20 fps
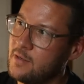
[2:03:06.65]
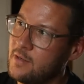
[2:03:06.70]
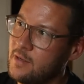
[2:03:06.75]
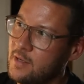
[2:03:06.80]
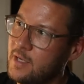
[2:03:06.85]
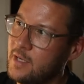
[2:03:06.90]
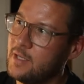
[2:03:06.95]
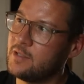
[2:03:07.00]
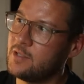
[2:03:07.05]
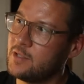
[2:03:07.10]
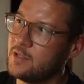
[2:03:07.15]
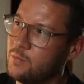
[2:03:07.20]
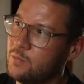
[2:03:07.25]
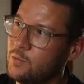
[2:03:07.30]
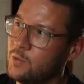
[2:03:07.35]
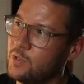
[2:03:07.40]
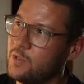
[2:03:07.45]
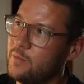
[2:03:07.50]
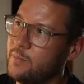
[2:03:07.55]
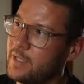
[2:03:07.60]
It just
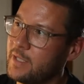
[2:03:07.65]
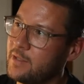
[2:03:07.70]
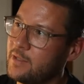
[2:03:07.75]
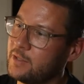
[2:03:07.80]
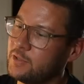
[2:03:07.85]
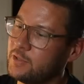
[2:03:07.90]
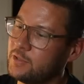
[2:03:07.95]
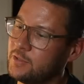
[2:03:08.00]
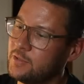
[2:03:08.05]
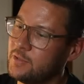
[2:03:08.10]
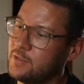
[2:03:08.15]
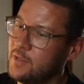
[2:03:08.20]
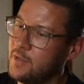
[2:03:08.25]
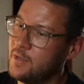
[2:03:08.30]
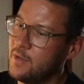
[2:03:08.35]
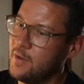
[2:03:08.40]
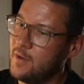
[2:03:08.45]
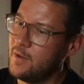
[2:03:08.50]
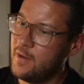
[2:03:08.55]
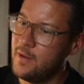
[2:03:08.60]
would, because
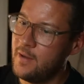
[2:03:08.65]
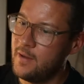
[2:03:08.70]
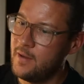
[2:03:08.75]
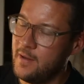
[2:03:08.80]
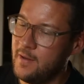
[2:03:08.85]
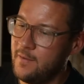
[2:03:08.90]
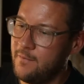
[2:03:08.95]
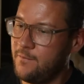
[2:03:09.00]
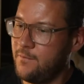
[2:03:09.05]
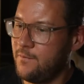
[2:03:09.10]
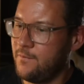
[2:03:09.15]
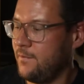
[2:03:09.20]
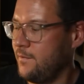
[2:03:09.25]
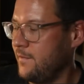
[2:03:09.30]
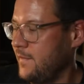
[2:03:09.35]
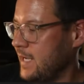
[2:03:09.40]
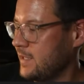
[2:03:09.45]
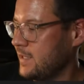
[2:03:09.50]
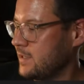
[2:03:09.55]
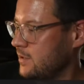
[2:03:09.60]
if
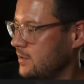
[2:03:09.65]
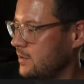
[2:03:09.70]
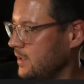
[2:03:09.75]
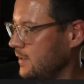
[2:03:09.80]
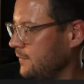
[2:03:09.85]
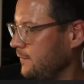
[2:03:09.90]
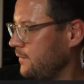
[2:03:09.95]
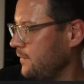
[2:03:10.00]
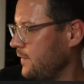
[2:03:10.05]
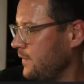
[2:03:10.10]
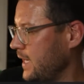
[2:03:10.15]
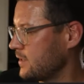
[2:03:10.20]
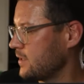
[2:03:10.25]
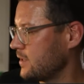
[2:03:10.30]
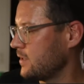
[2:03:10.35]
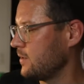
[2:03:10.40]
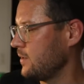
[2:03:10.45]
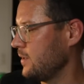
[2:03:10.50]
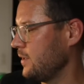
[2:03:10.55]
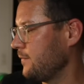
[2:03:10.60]

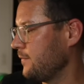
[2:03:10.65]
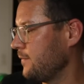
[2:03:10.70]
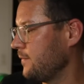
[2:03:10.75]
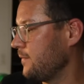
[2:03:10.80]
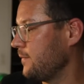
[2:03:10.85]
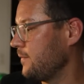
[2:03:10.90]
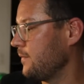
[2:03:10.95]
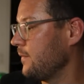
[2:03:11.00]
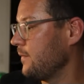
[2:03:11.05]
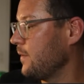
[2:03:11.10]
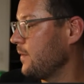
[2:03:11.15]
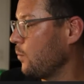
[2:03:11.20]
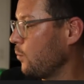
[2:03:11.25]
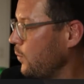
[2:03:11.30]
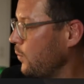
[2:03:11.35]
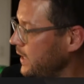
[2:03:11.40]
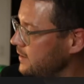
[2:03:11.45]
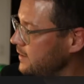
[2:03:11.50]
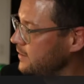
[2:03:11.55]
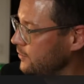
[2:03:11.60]
the way
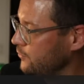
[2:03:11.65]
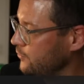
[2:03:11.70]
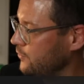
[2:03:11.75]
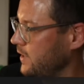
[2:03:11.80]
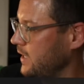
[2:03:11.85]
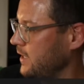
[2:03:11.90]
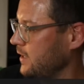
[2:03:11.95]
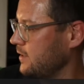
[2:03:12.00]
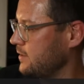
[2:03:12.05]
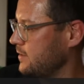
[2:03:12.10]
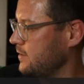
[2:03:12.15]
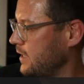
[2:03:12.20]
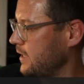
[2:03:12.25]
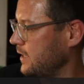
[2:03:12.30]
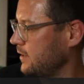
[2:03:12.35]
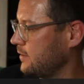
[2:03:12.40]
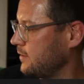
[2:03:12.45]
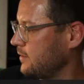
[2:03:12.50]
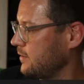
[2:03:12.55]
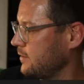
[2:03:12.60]
you think is that,
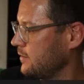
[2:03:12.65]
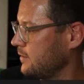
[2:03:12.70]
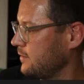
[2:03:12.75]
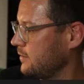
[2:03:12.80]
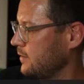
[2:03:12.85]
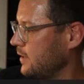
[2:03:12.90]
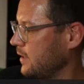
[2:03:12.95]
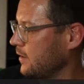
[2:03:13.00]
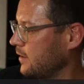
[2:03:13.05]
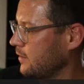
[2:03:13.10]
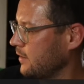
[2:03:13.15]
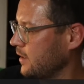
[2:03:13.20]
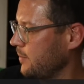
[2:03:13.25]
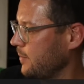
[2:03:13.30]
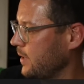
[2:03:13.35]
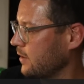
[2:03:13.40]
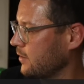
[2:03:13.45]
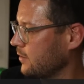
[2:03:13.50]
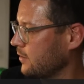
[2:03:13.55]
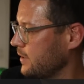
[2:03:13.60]
like, okay, my
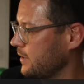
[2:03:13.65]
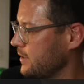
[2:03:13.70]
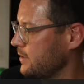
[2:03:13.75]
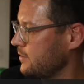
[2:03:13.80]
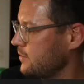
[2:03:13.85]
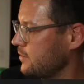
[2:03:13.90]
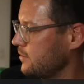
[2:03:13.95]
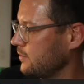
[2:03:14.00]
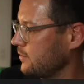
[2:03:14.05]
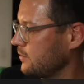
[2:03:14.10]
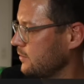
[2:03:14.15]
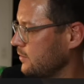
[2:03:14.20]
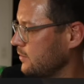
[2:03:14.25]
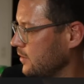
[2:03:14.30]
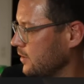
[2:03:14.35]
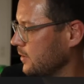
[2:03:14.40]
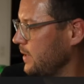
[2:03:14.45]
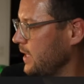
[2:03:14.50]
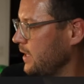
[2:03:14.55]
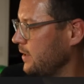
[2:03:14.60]
goal is to not
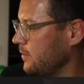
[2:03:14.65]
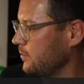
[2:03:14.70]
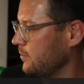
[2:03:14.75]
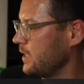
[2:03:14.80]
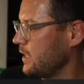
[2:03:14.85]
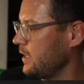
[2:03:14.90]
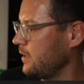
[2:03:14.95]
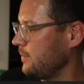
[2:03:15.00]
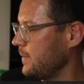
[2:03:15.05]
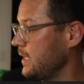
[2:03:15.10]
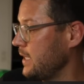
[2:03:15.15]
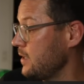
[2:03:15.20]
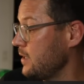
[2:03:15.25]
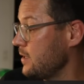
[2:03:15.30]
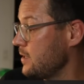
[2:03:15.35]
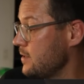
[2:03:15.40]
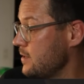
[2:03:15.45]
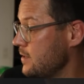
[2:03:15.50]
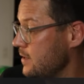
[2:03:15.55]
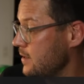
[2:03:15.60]
be anyone's enemy,
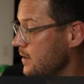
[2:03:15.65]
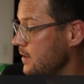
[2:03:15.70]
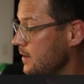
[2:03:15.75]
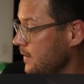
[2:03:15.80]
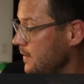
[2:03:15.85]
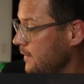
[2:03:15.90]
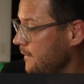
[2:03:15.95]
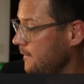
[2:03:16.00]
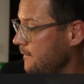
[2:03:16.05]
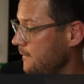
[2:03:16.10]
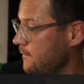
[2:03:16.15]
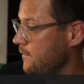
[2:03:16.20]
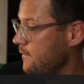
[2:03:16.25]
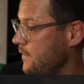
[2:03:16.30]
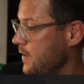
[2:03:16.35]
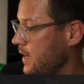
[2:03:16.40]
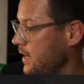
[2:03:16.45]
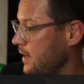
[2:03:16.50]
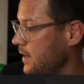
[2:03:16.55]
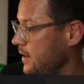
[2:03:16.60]

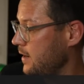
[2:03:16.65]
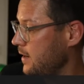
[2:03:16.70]
then